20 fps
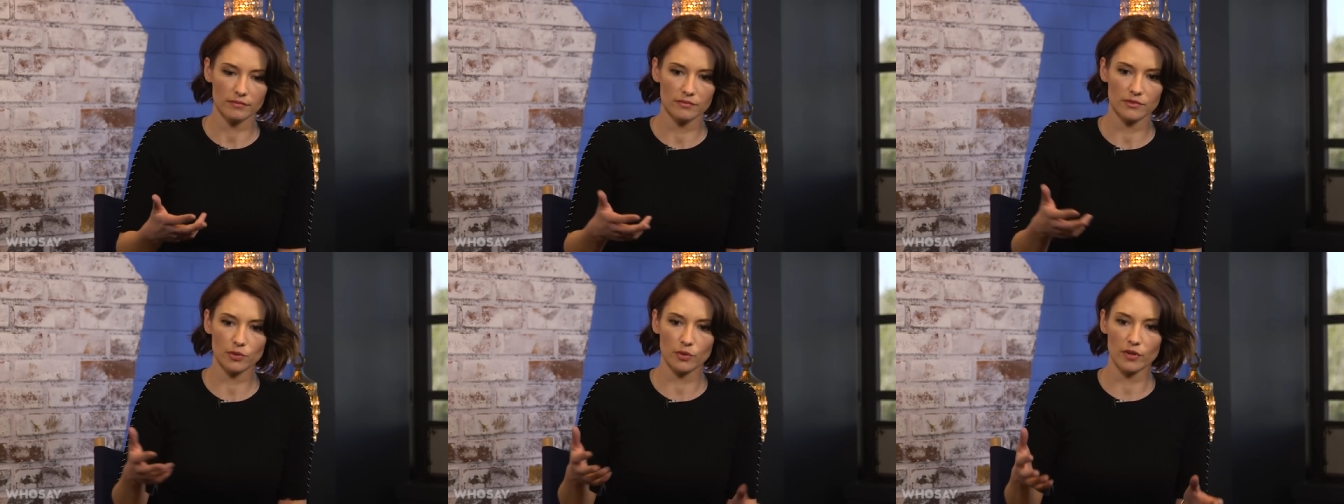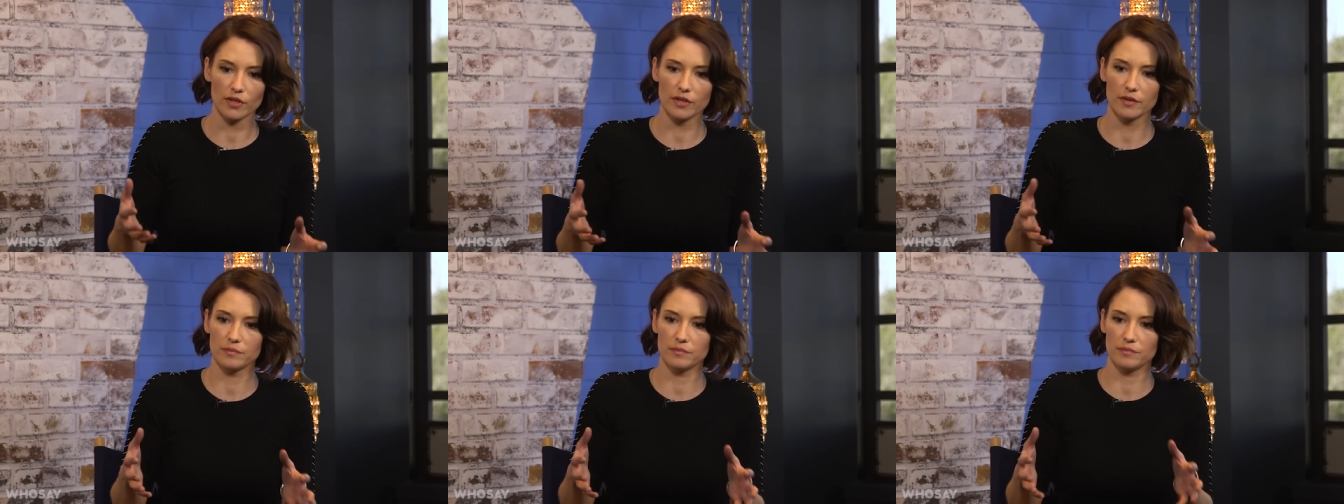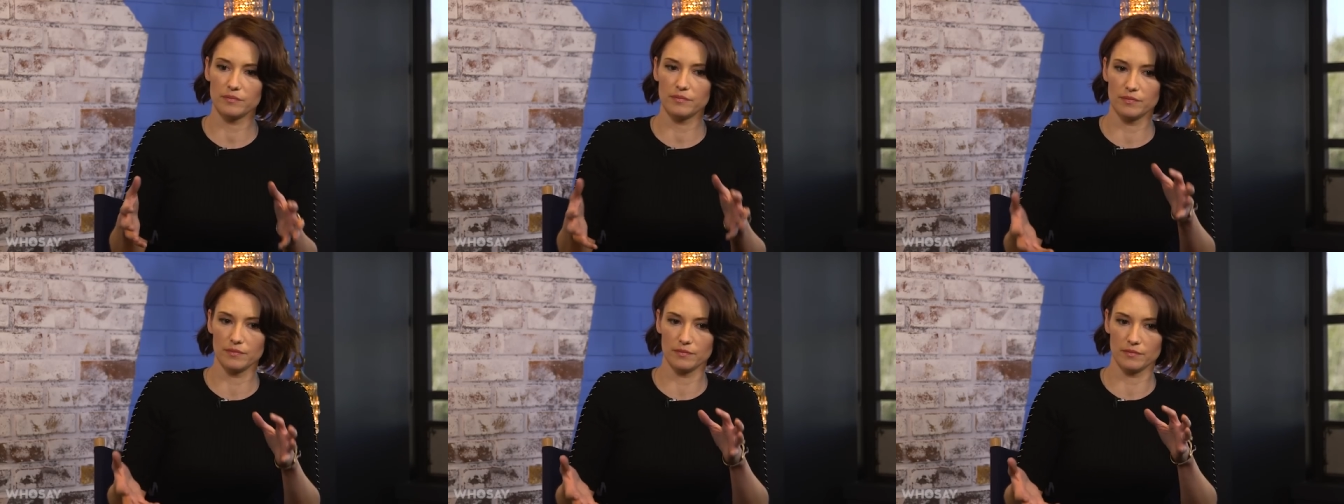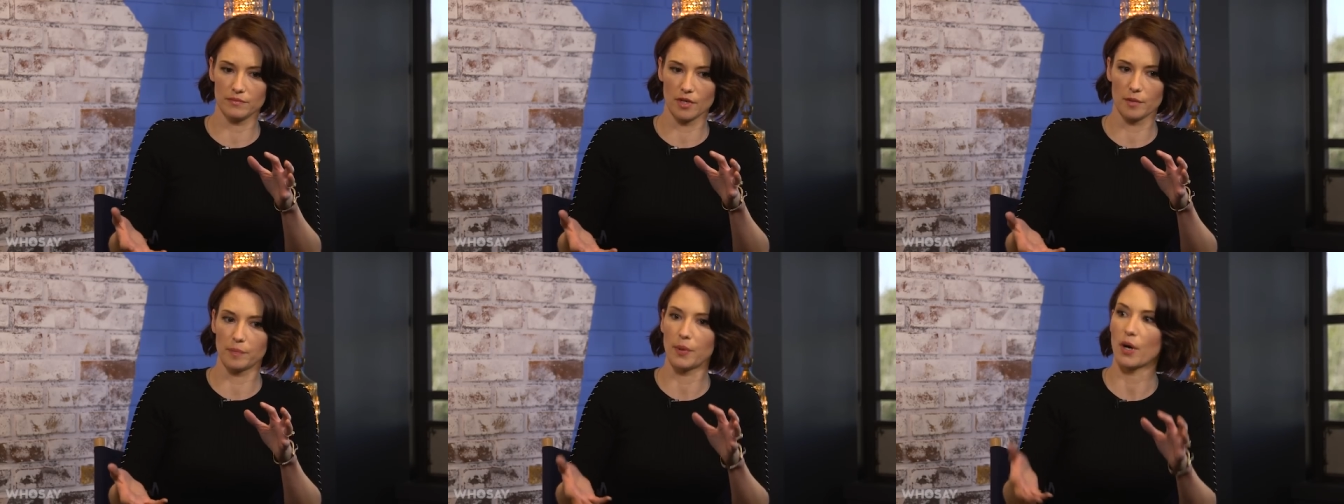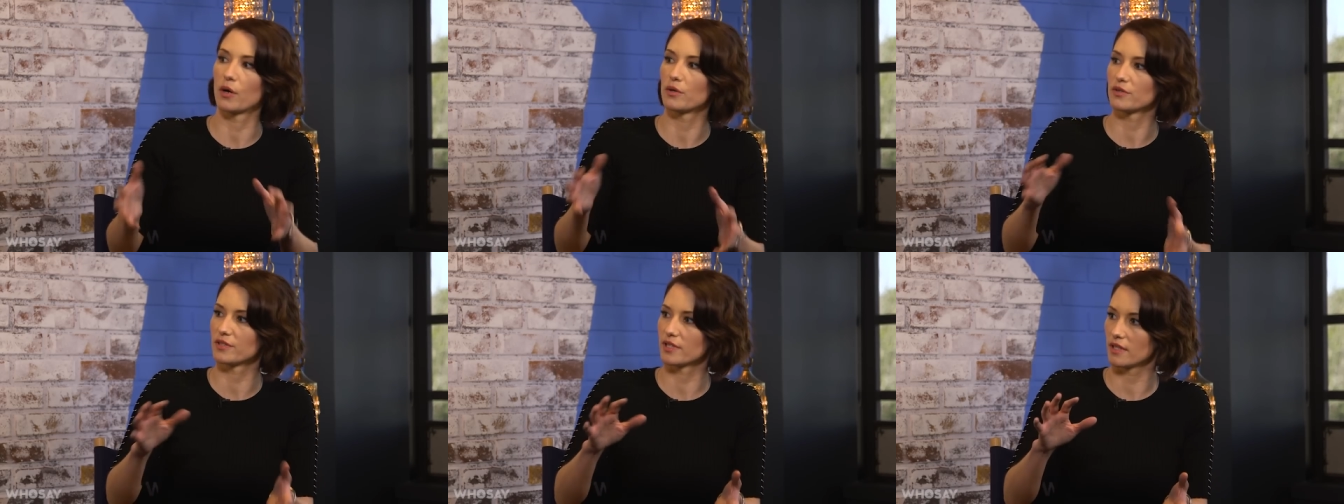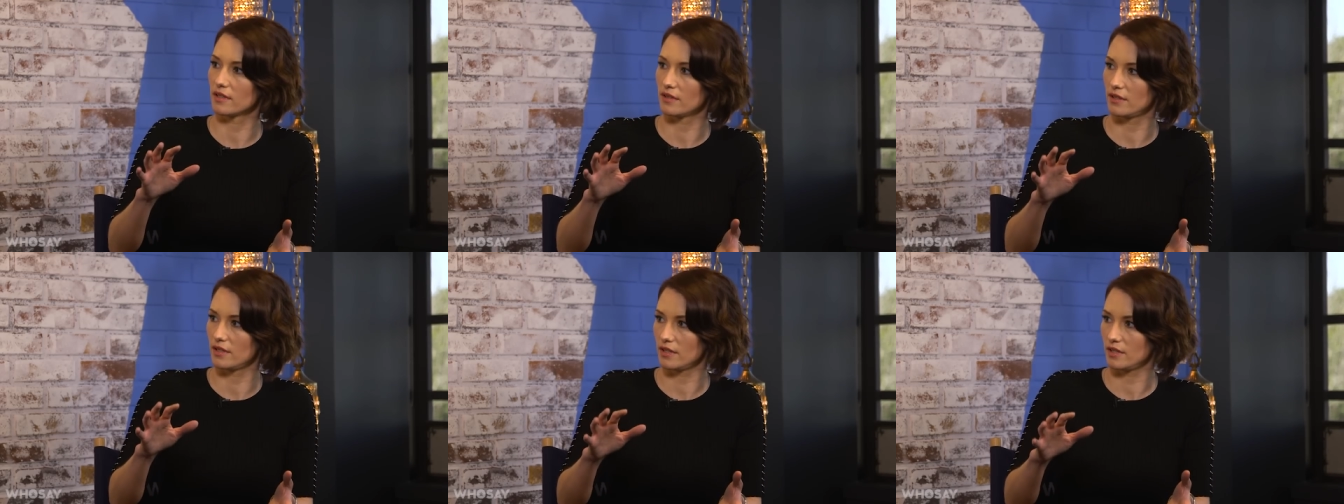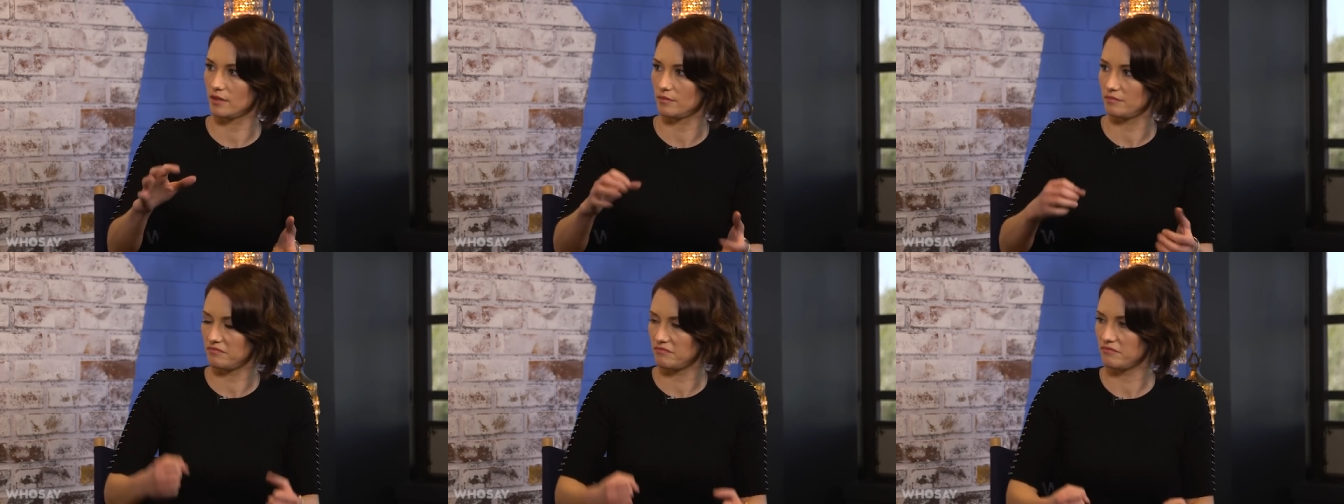sort of opposing
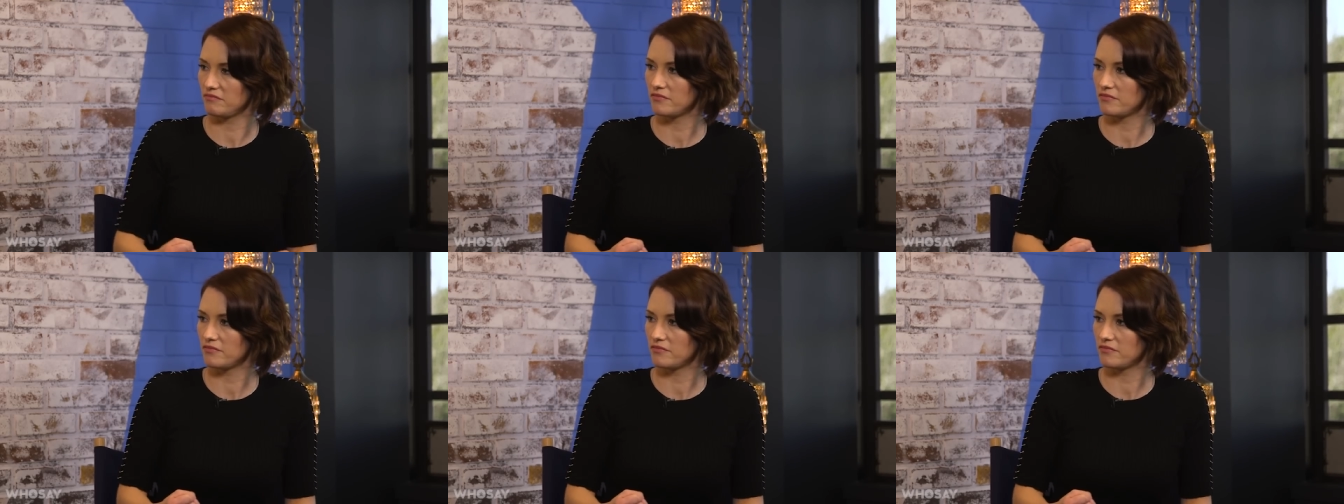the